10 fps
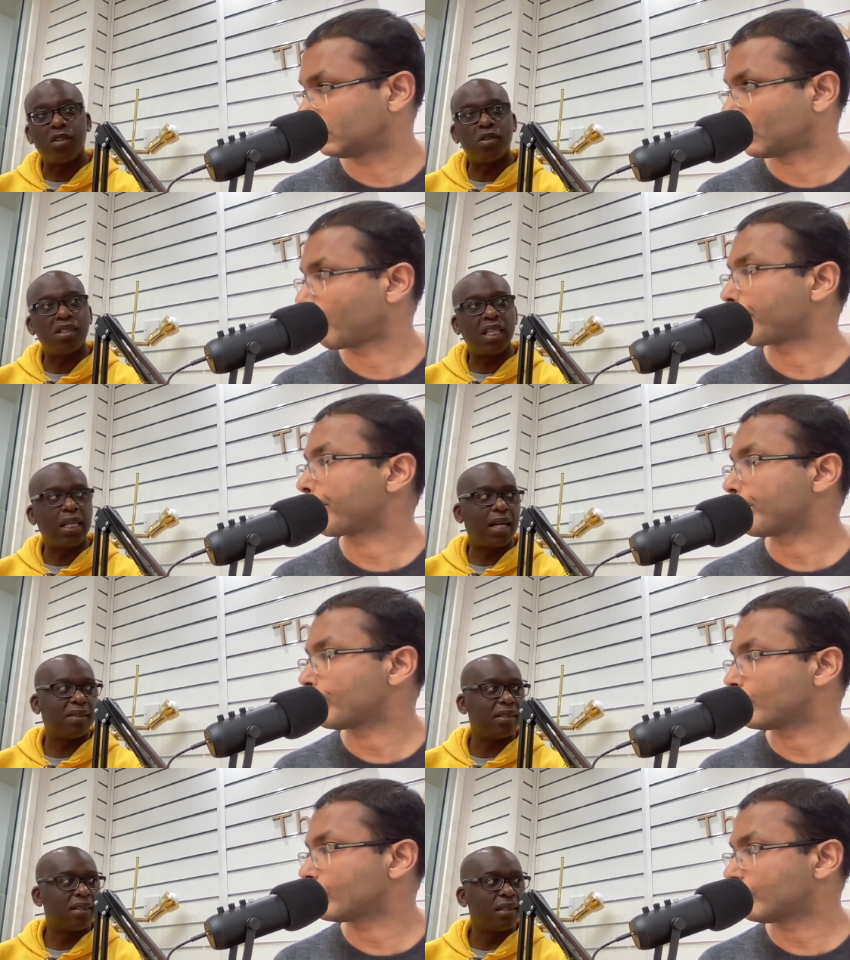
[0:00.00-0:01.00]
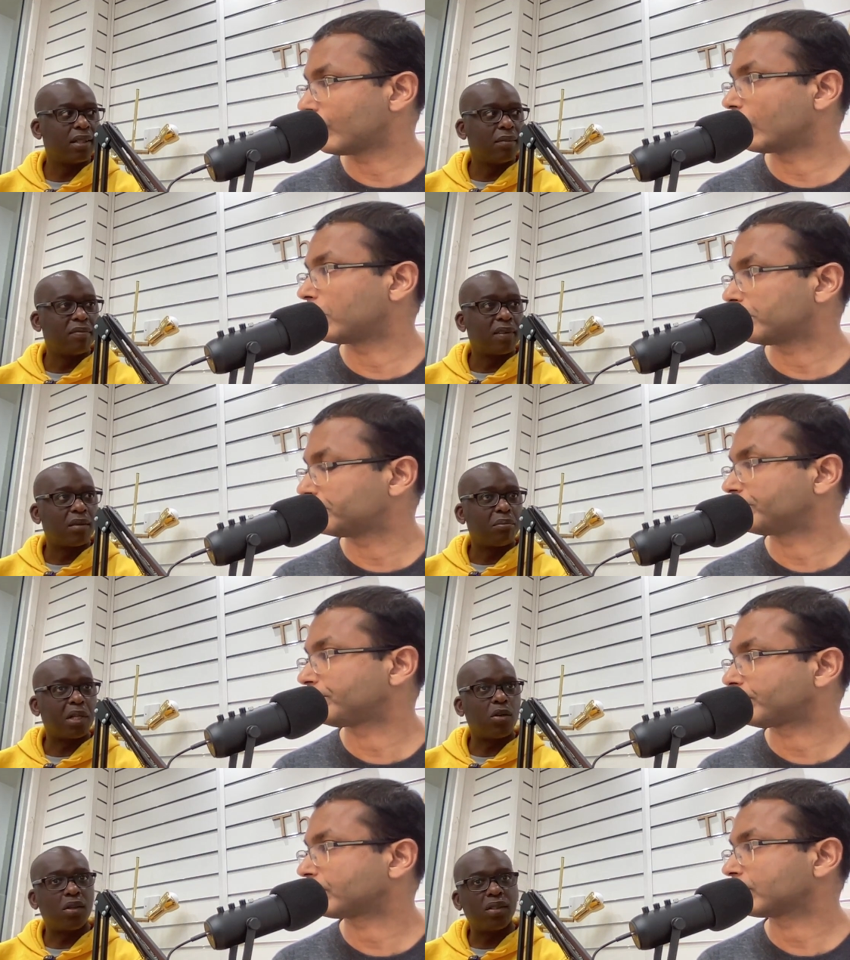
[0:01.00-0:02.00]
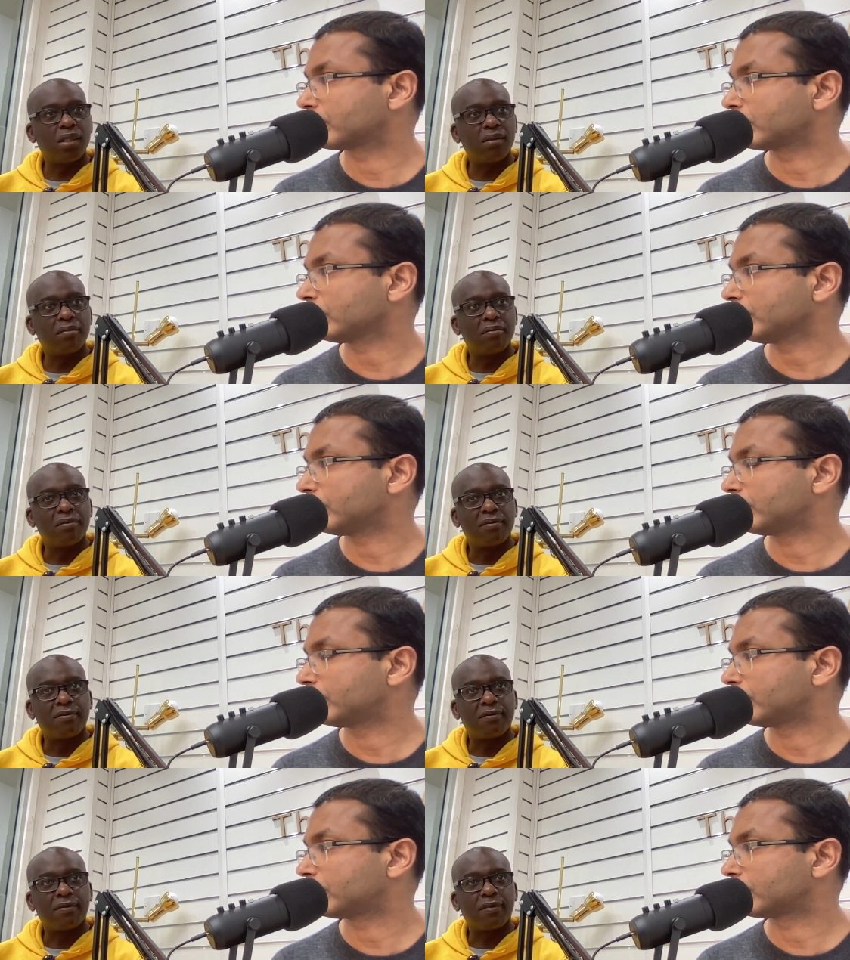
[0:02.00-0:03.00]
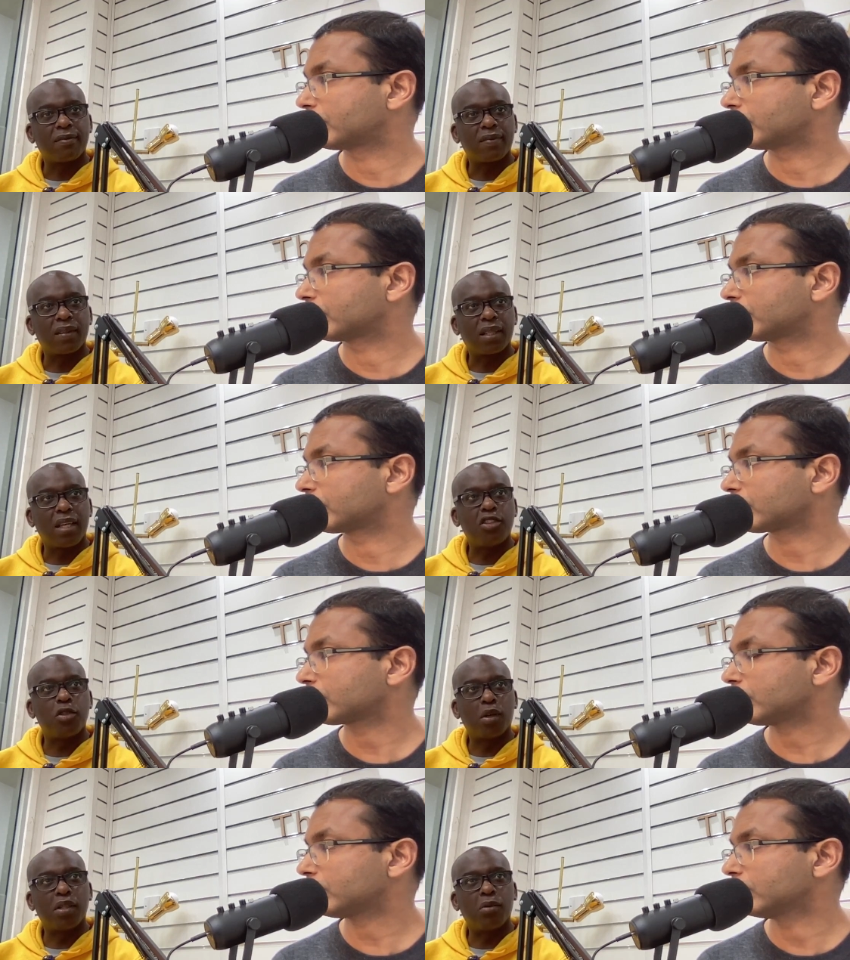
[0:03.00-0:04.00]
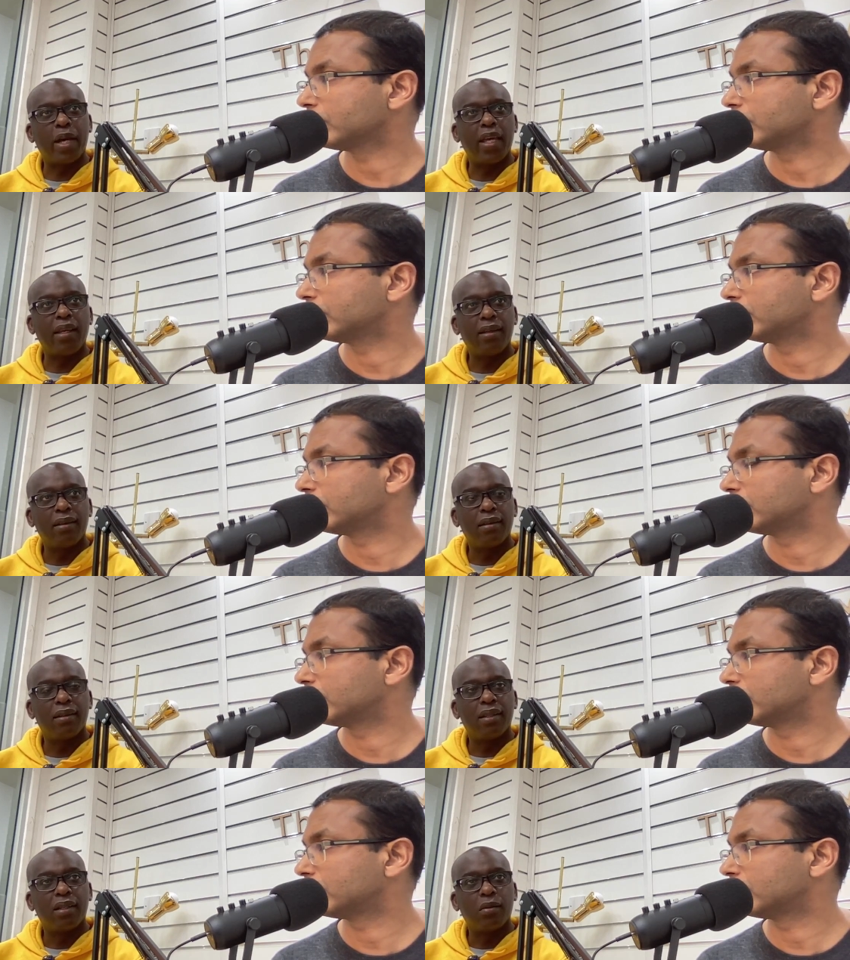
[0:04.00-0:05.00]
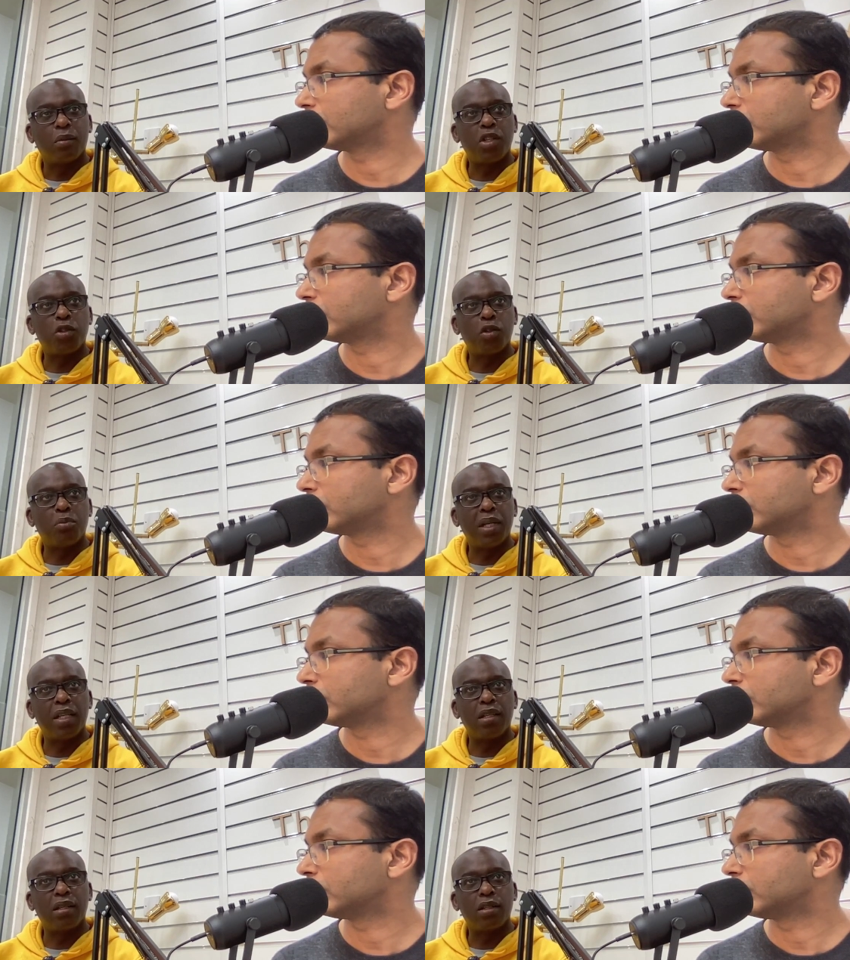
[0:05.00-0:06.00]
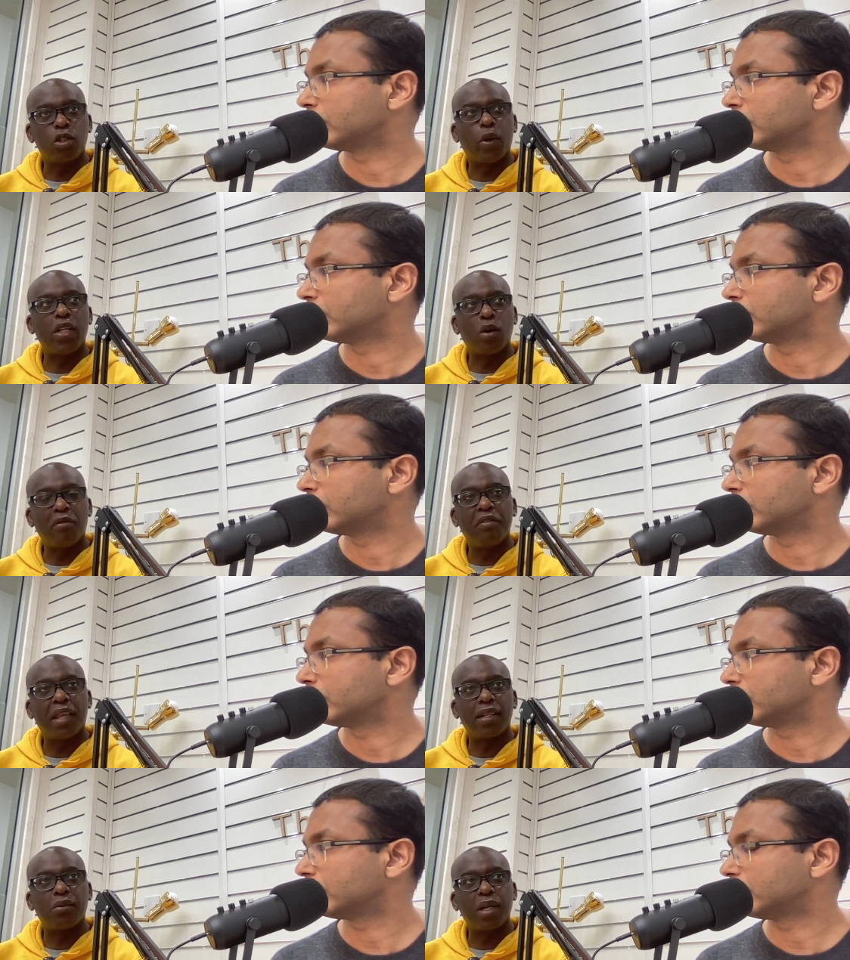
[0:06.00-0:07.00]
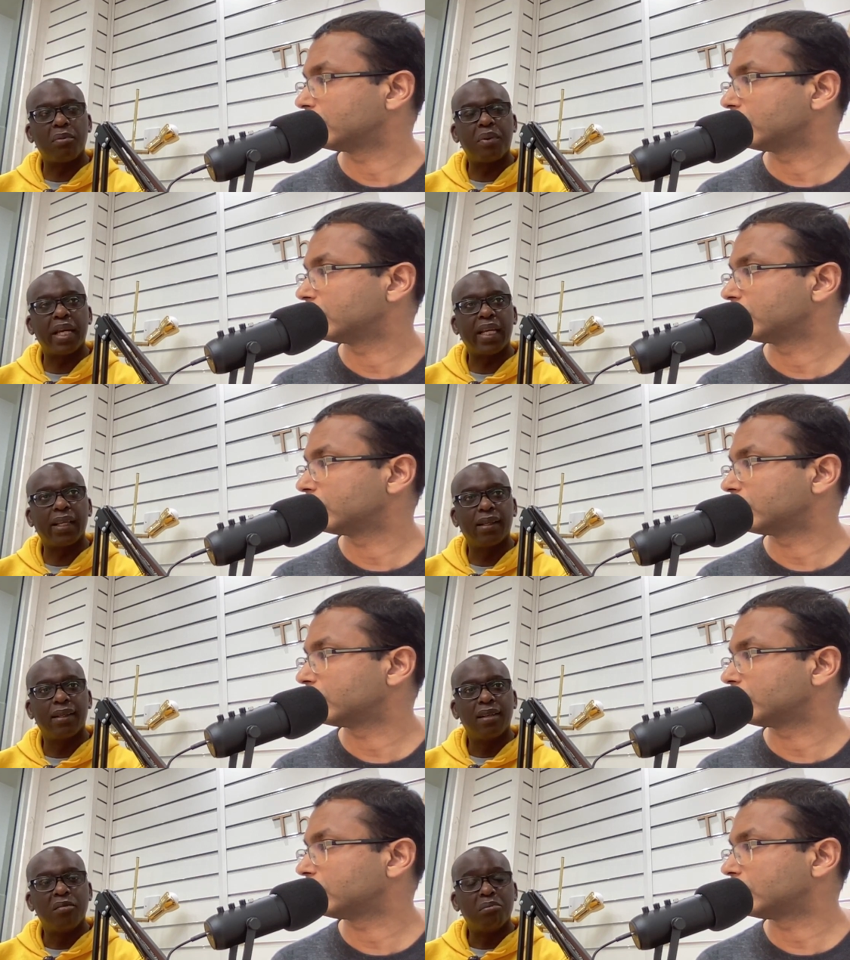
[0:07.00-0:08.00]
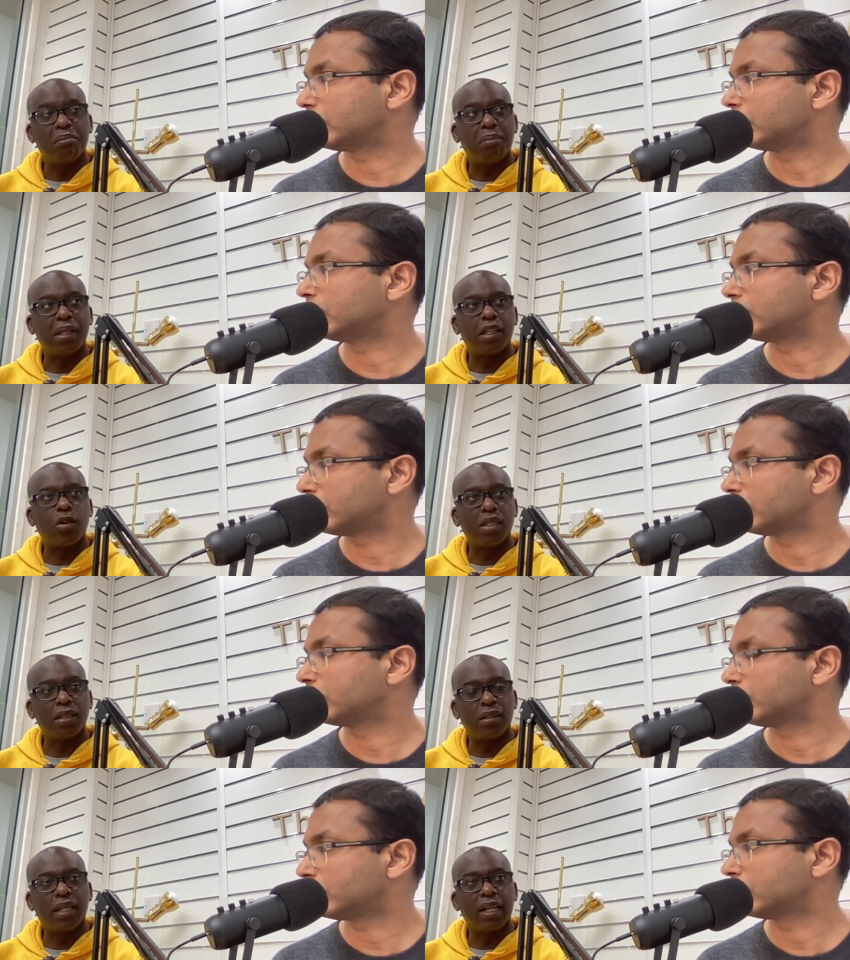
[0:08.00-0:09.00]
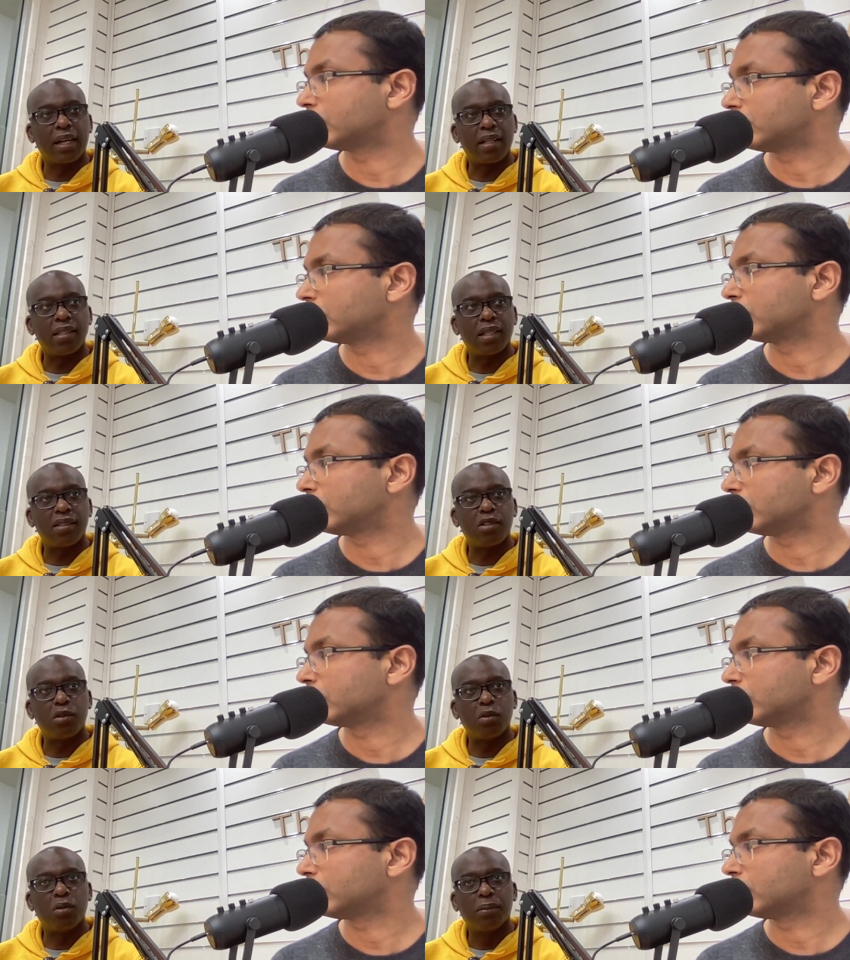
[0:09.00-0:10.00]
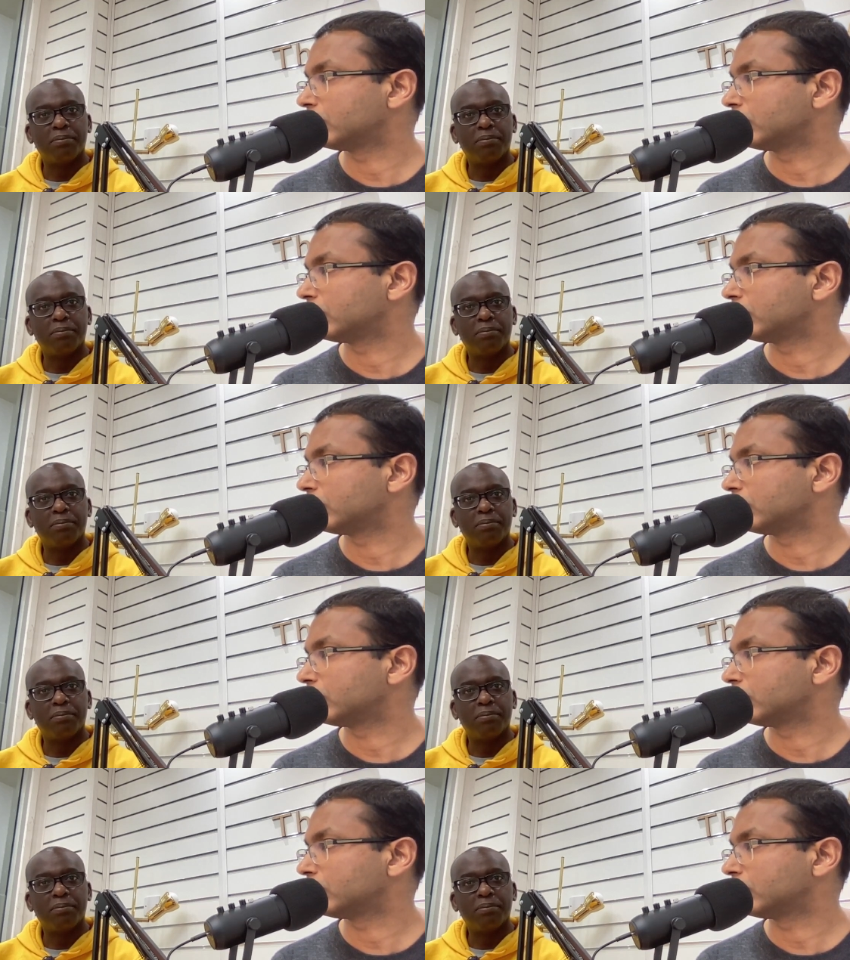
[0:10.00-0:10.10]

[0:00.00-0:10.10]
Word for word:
Speaker 1: to see us mm. because it's not the way we shouldn't be showing off that we are praying. But the Lord encourages us to